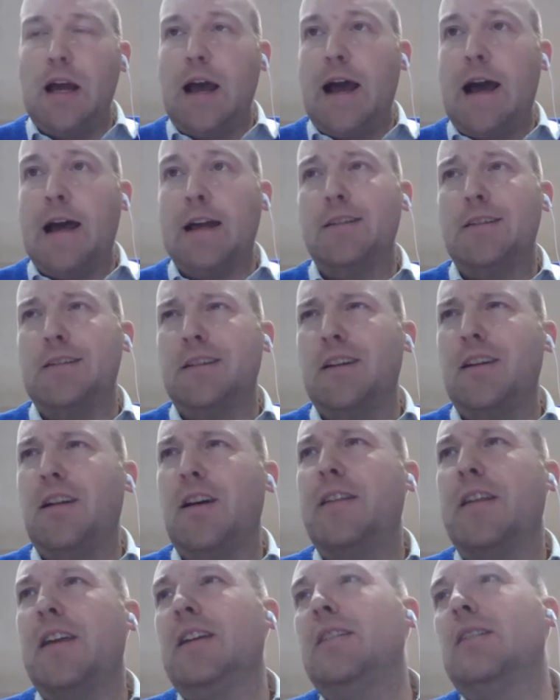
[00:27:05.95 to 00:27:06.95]
And I
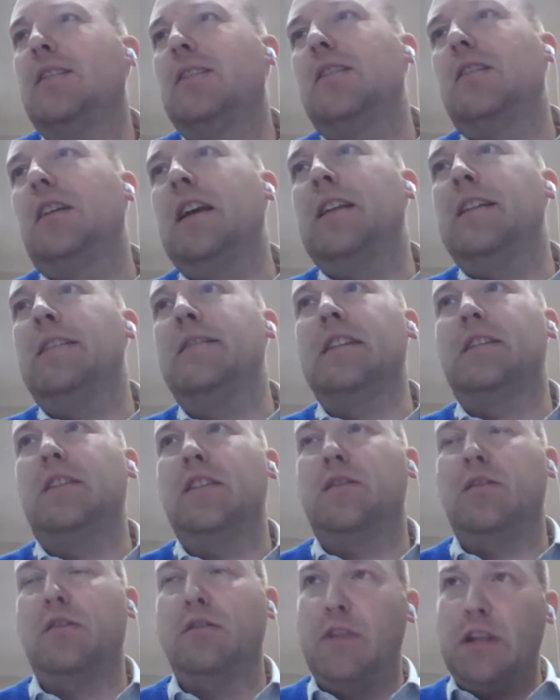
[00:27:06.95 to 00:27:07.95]
think this
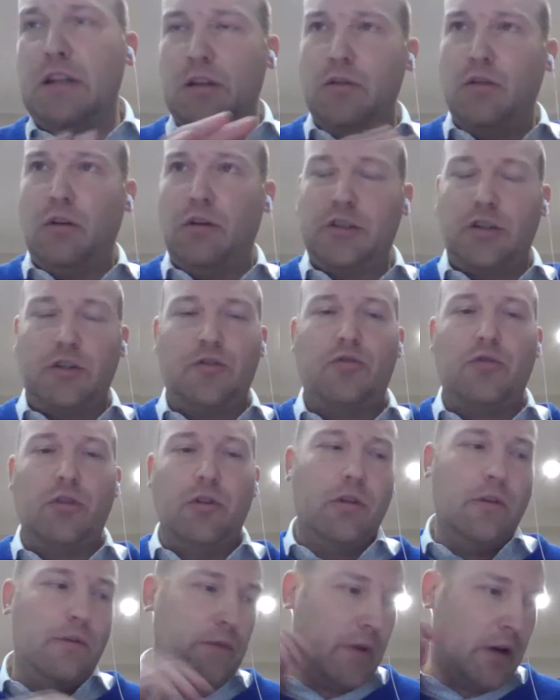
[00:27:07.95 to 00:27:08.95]
is not just
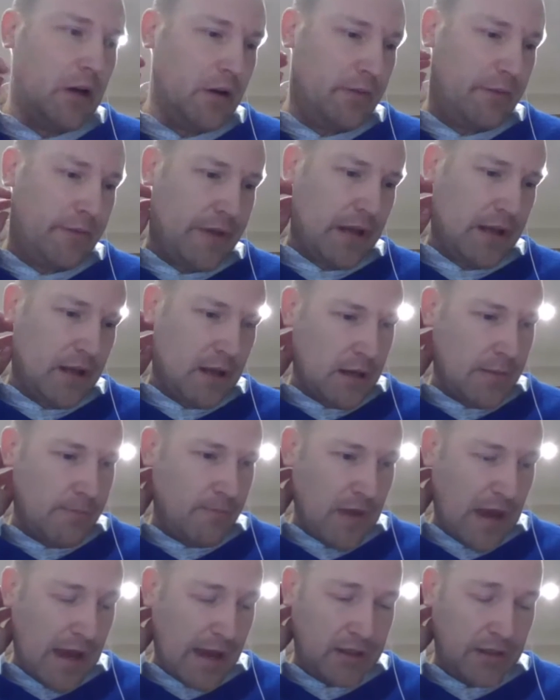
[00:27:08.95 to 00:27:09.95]
true of the
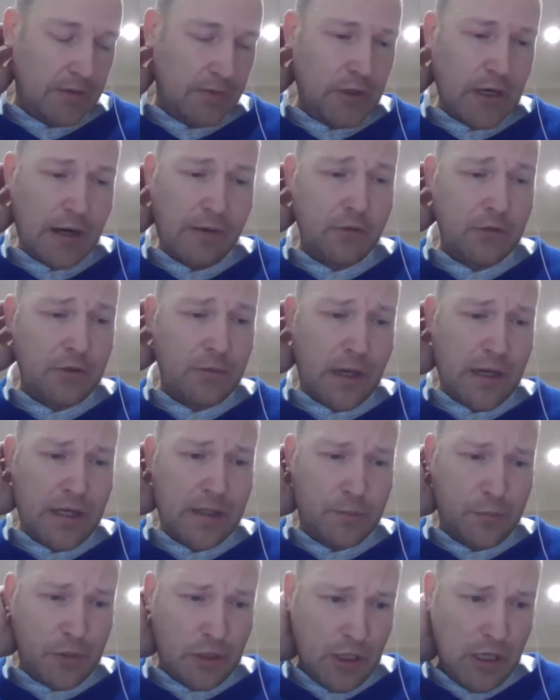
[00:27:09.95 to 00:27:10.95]
active travel
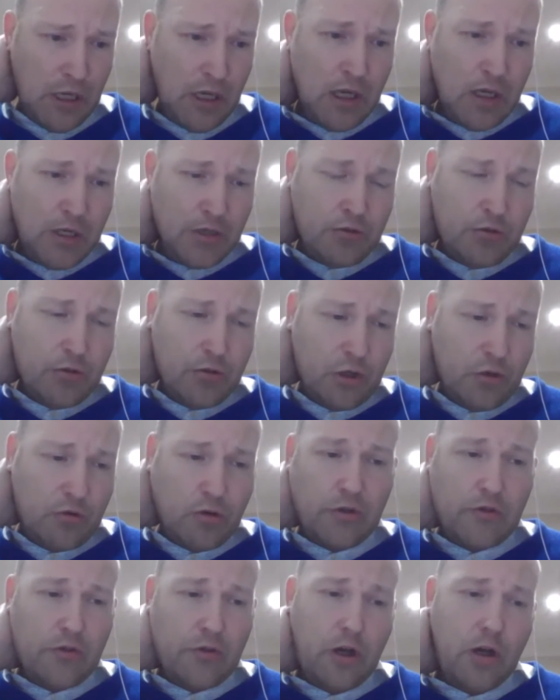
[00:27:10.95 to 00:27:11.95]
space, but true
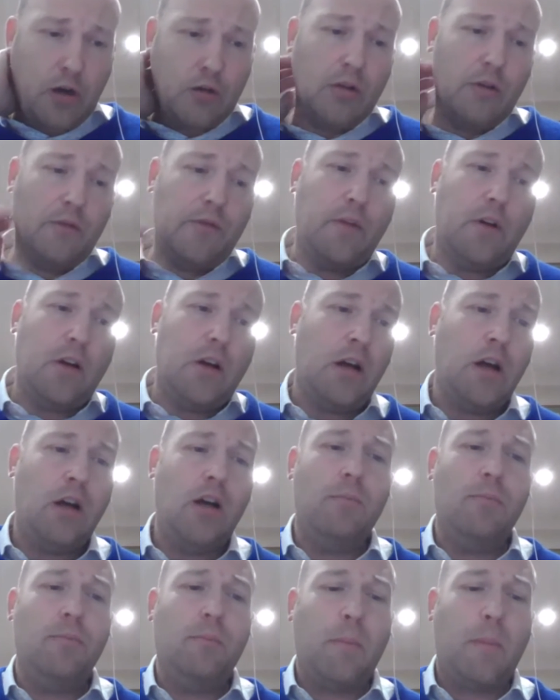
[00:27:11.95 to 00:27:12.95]
across the whole
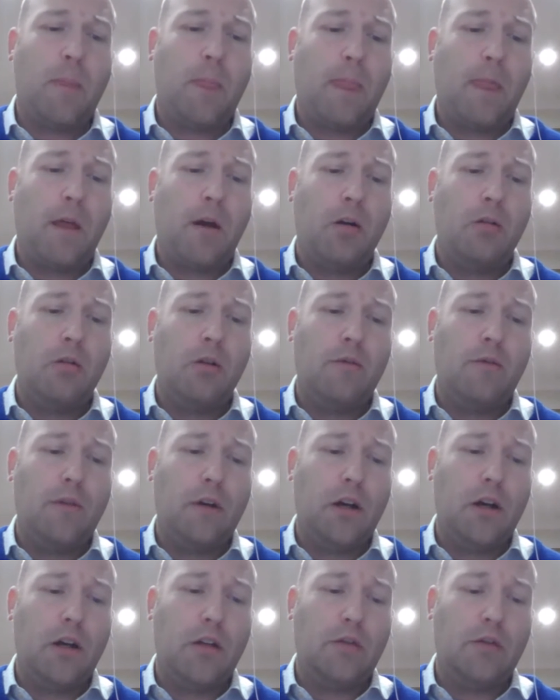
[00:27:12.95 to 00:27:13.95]
of
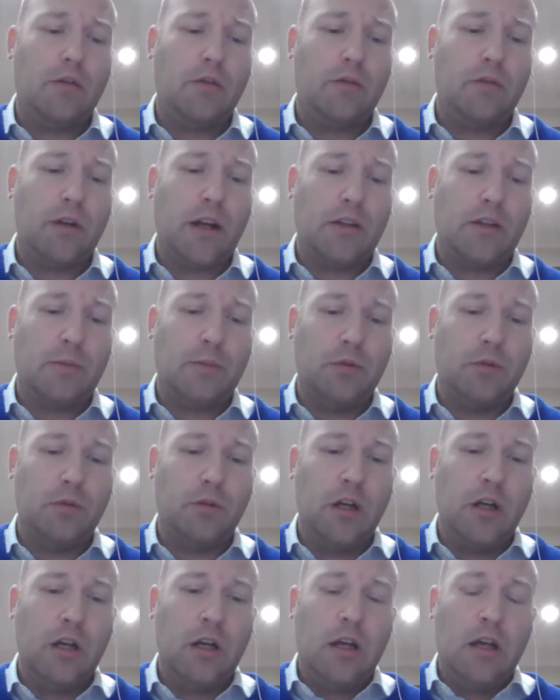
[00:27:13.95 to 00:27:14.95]
sort of transport.